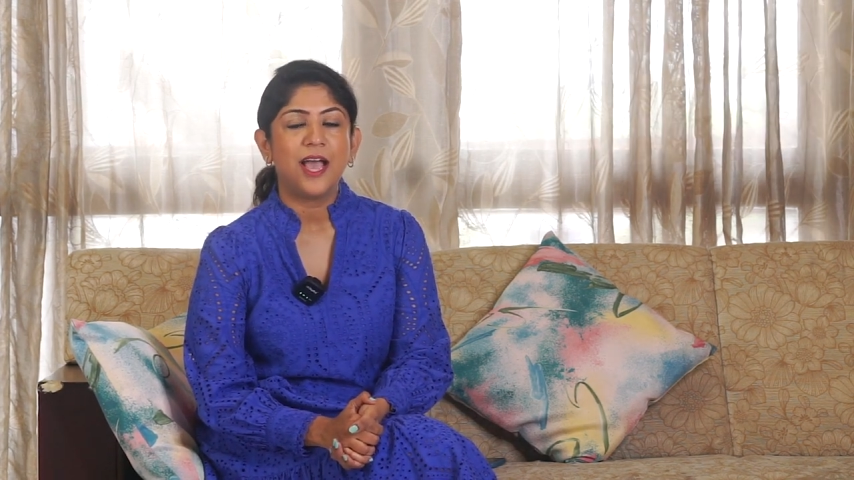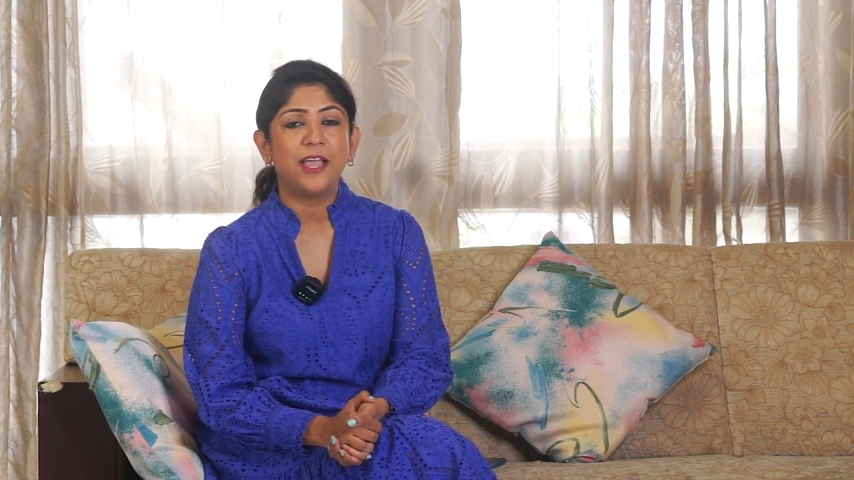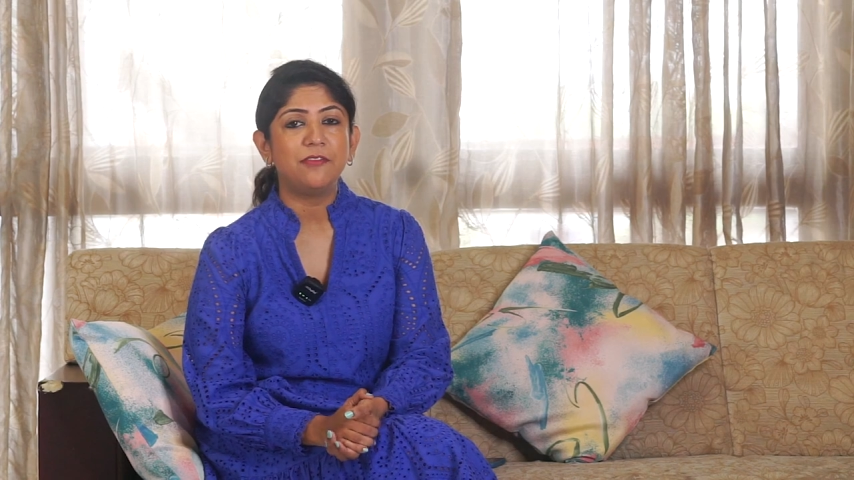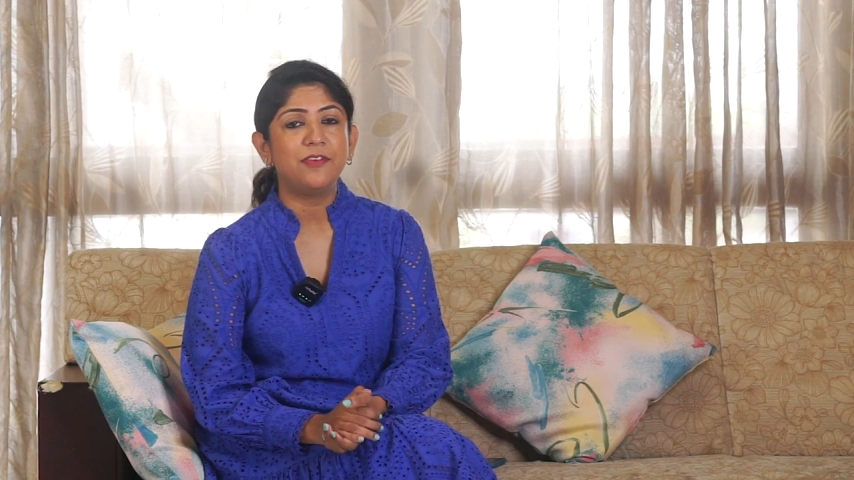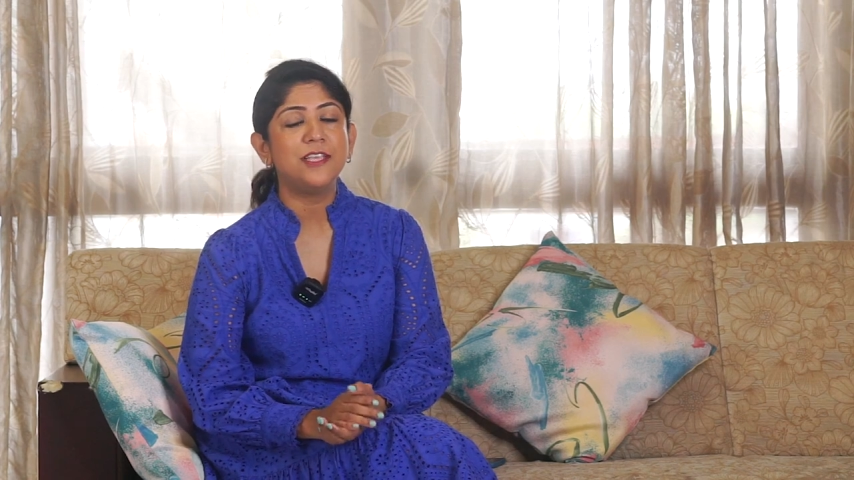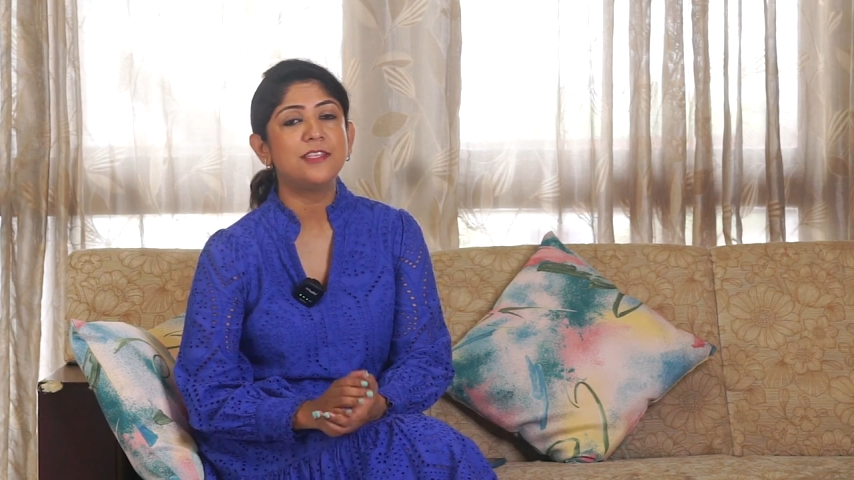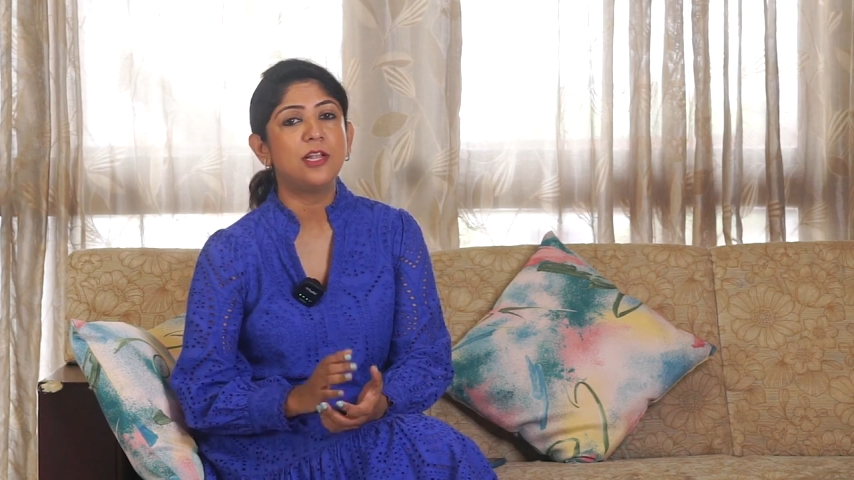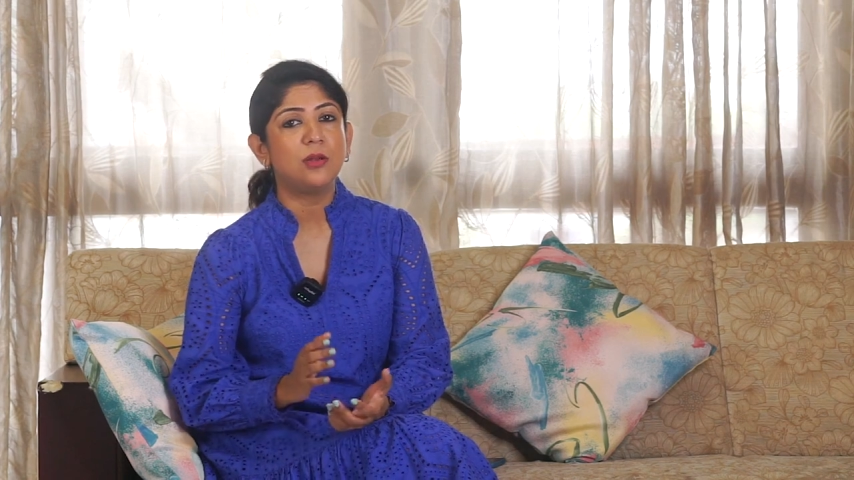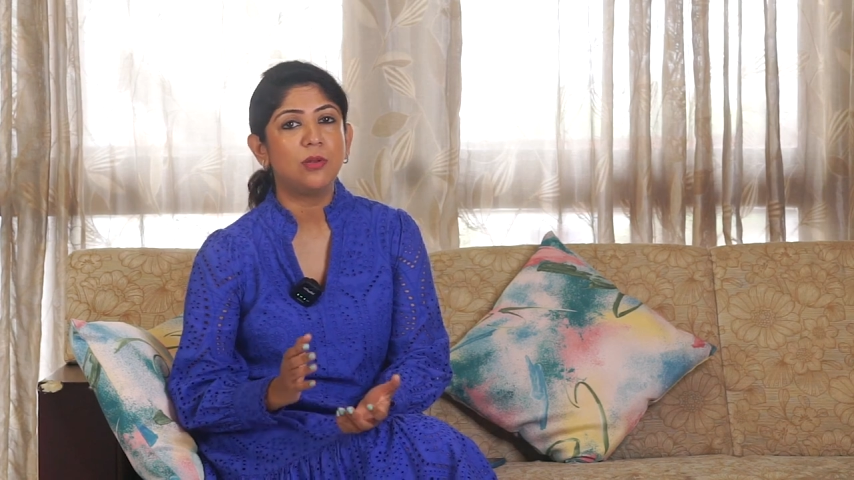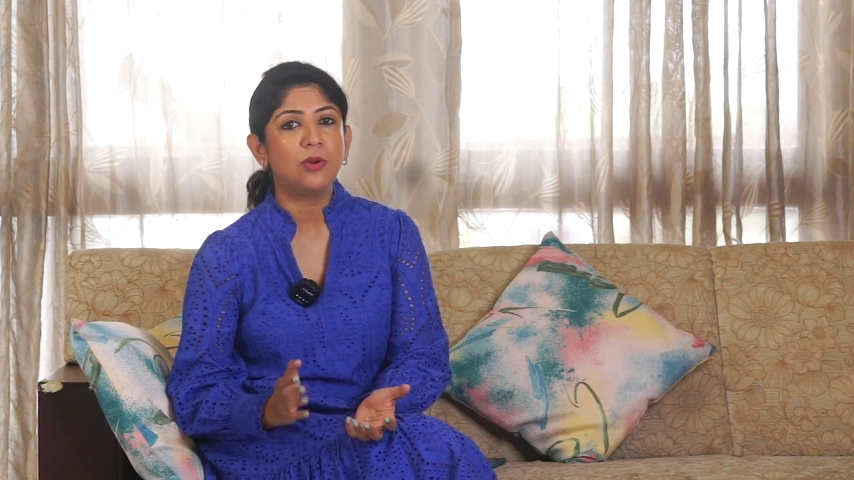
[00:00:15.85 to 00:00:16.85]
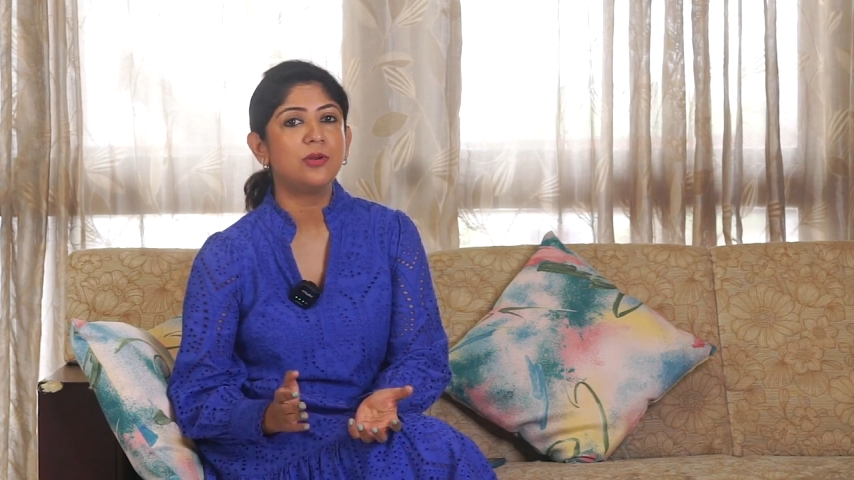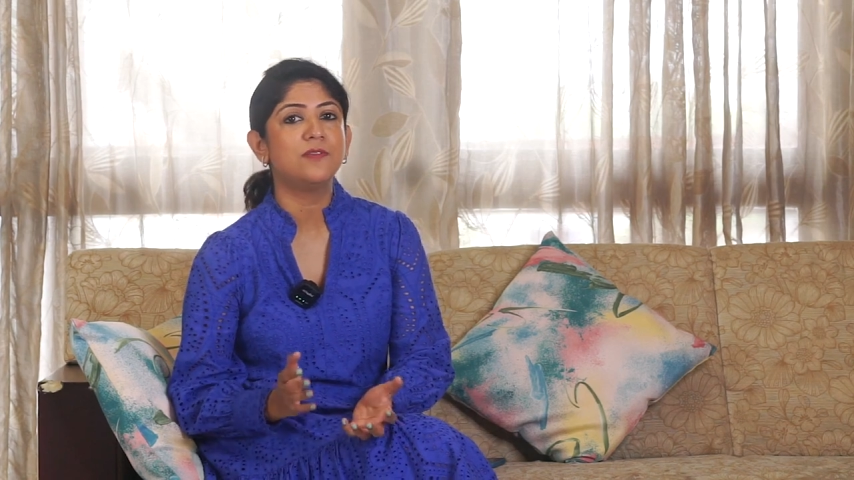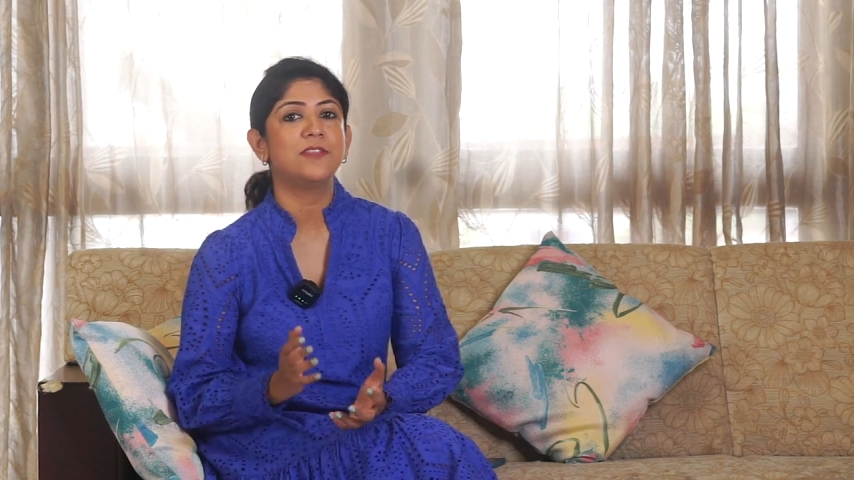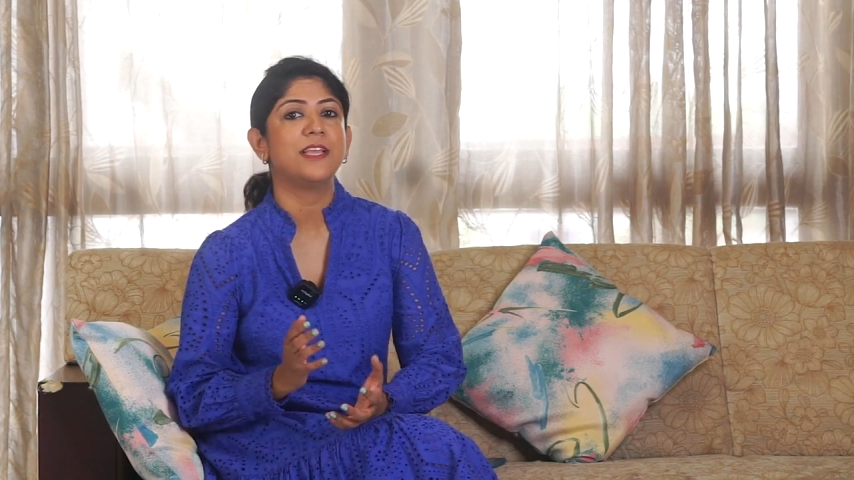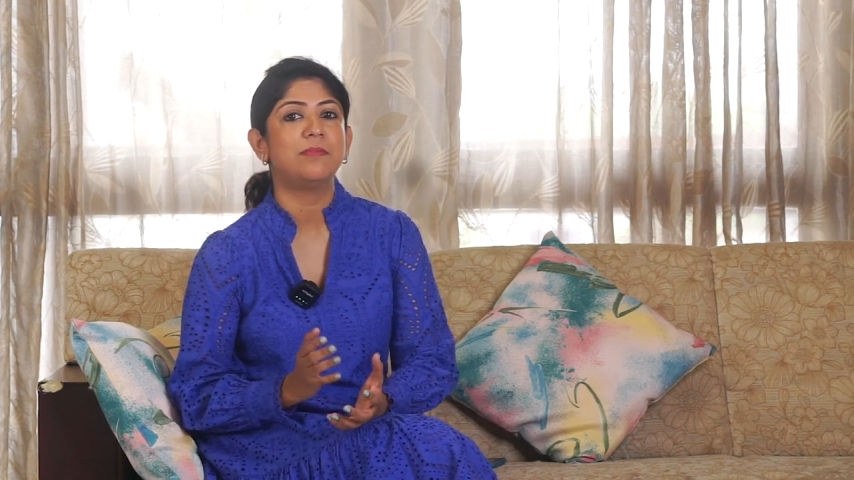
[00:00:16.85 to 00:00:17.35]
I faced a lot
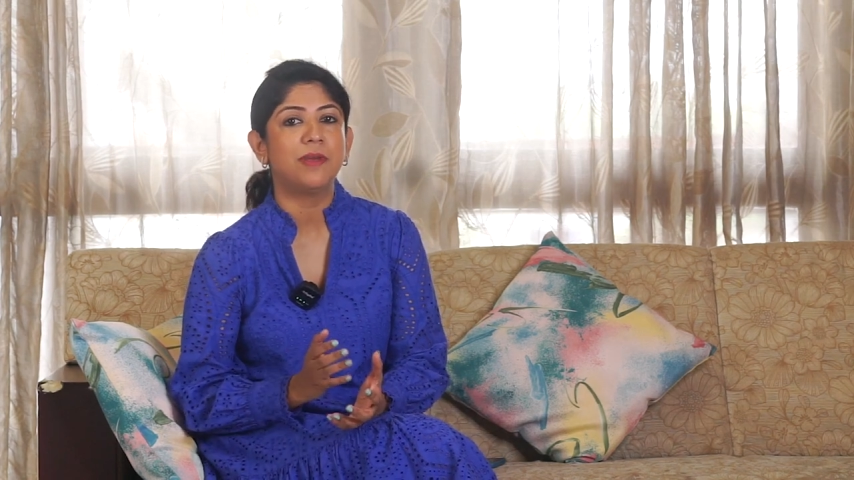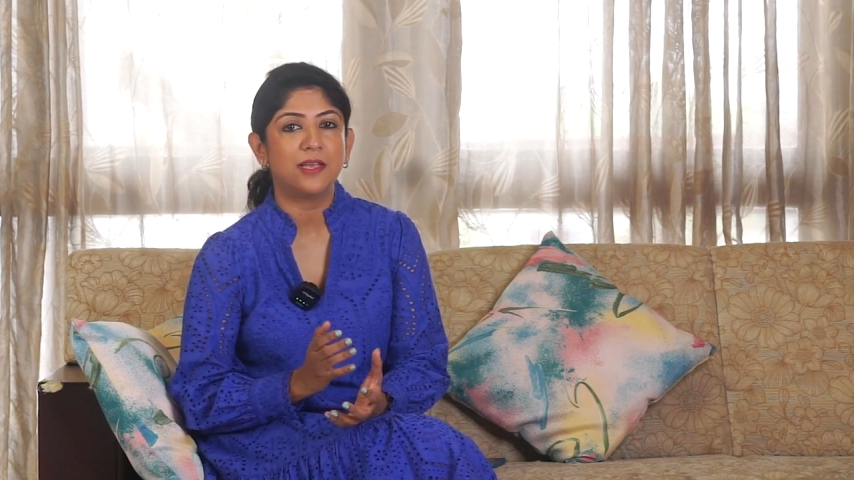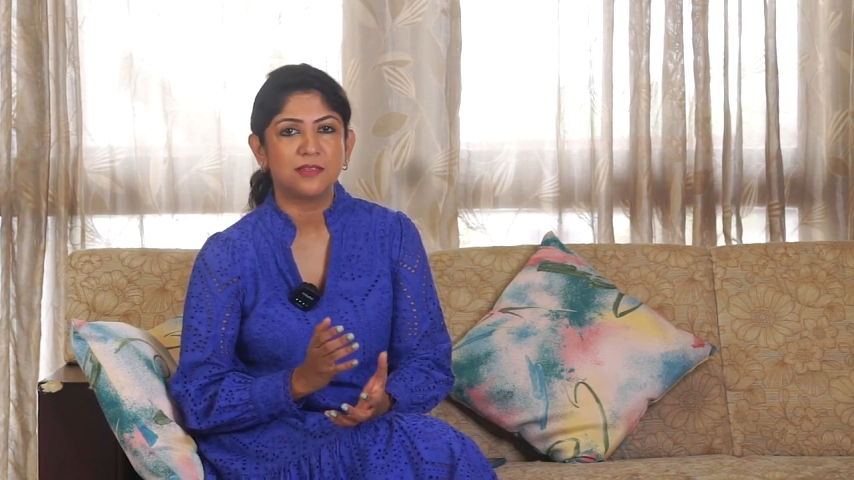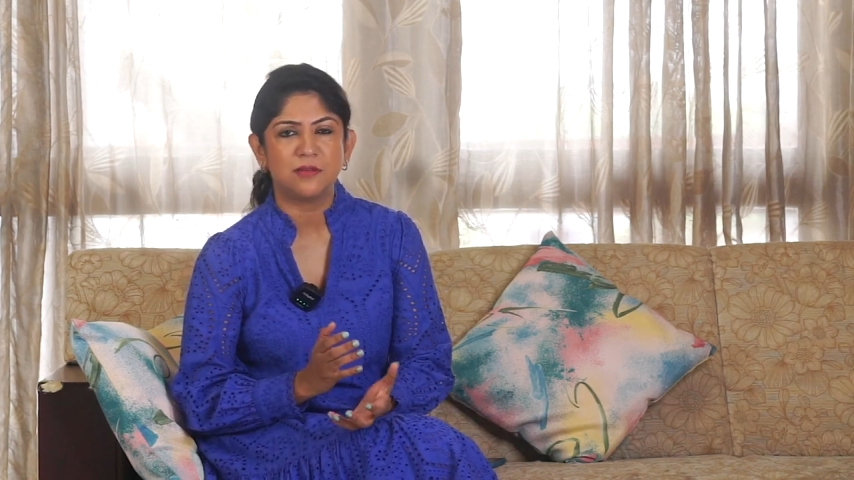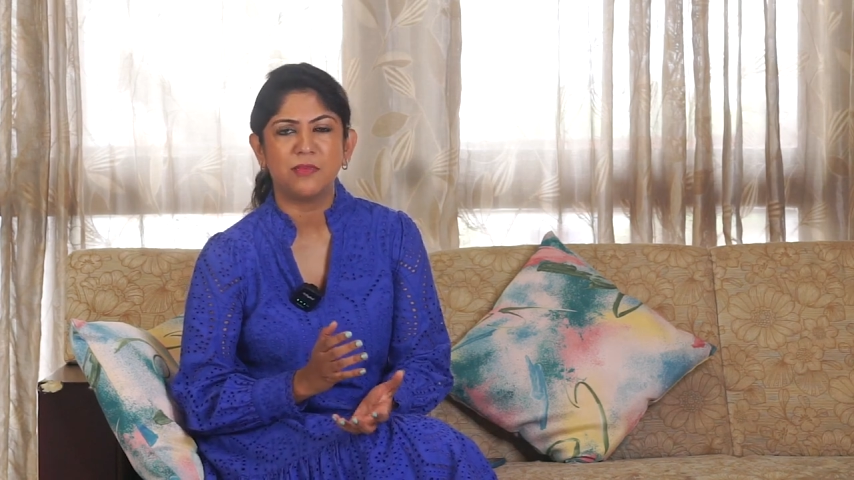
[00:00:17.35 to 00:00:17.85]
of setbacks